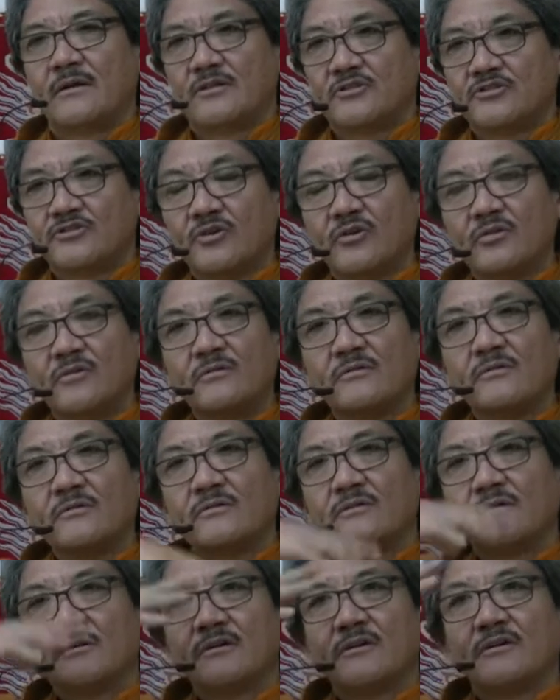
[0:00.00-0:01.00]
So
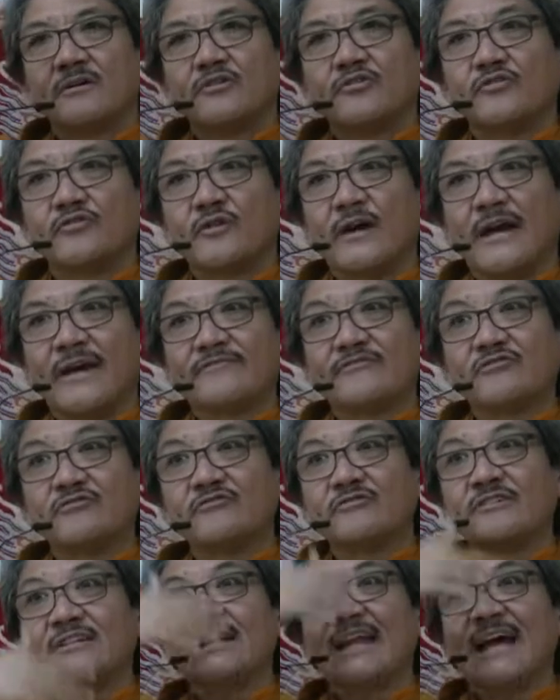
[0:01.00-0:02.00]
you have to
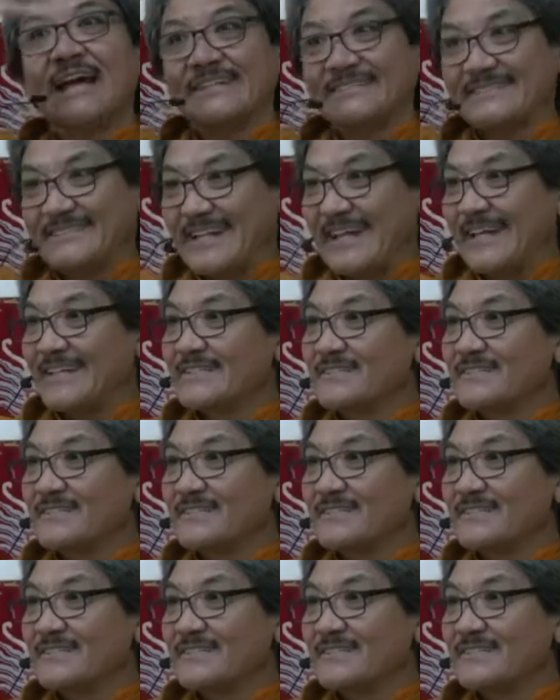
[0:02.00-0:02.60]
realize that.